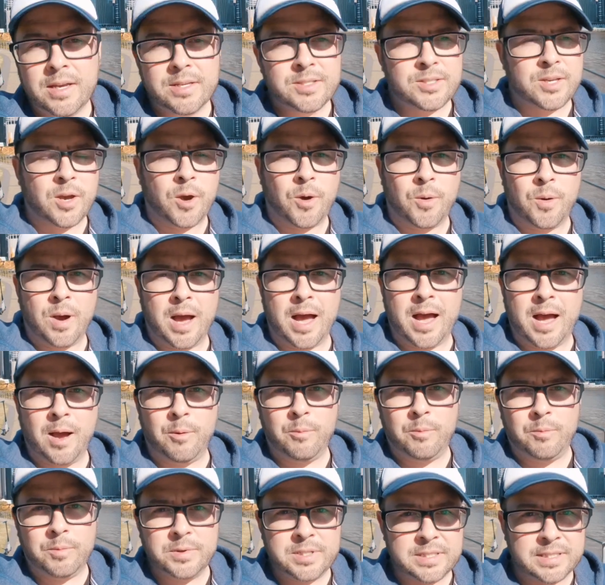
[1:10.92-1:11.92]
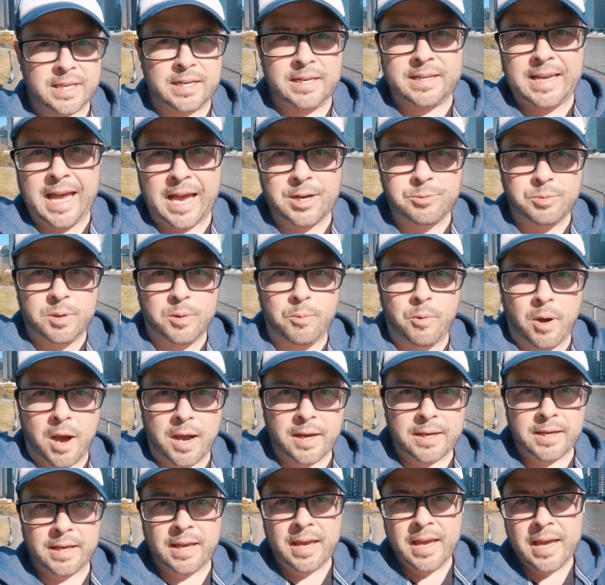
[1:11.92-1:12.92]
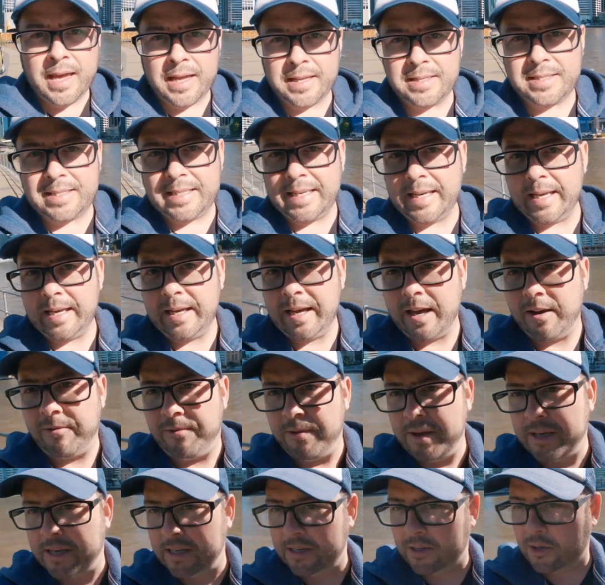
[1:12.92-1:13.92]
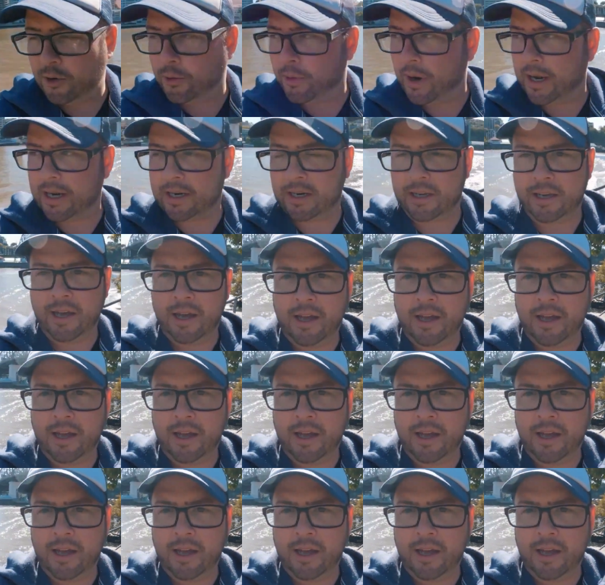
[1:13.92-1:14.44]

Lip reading: So we're just gonna casually walk and see if we can create.